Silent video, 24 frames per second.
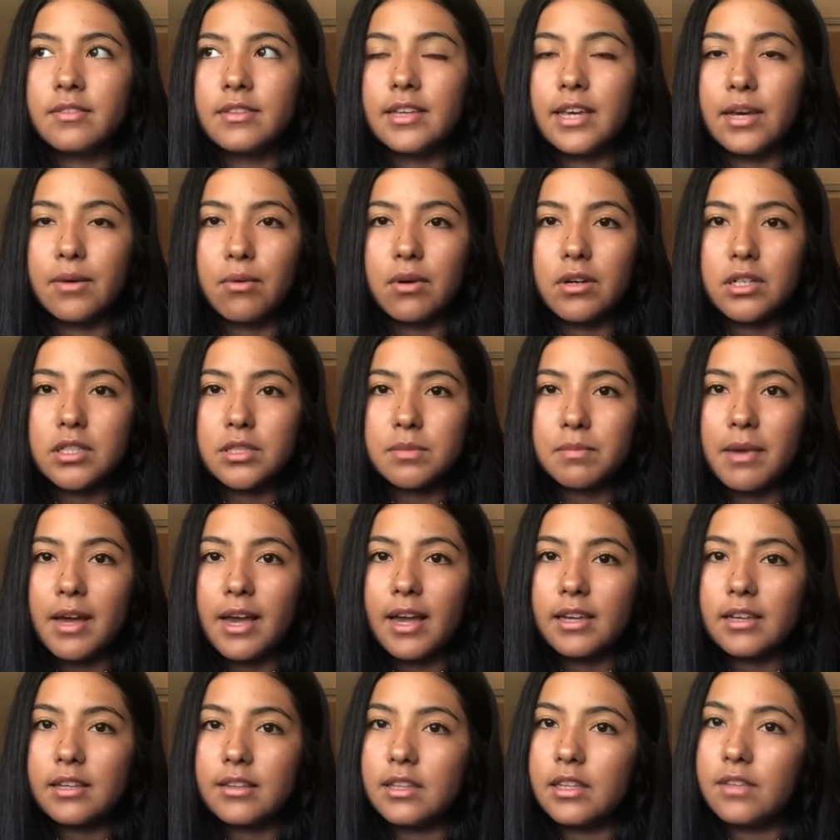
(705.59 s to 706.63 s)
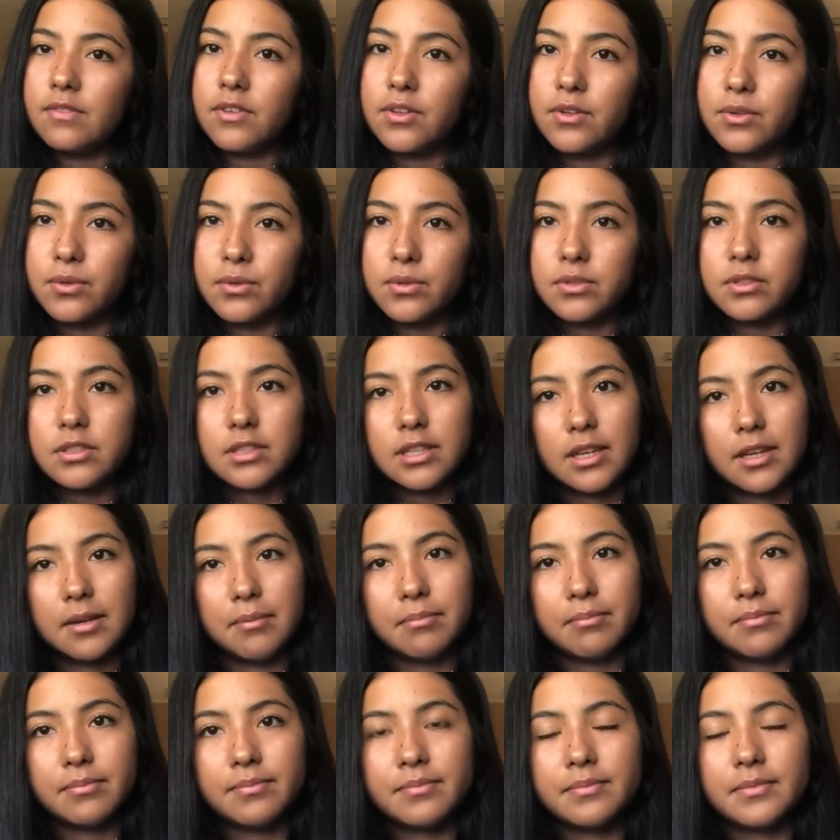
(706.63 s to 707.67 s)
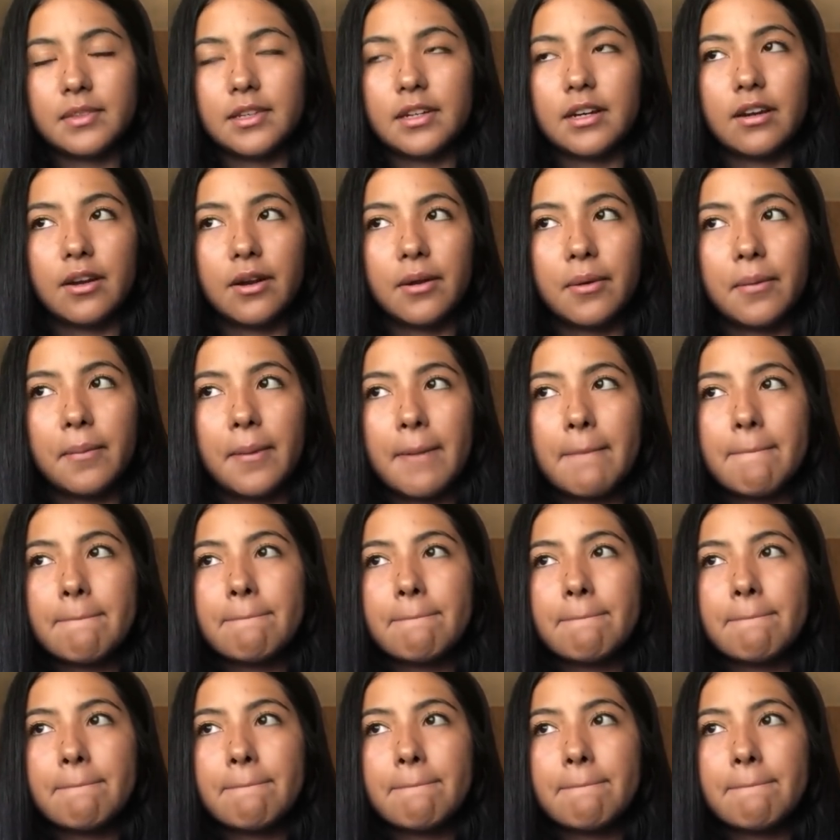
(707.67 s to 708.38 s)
get washed back and leave your whole team, you know?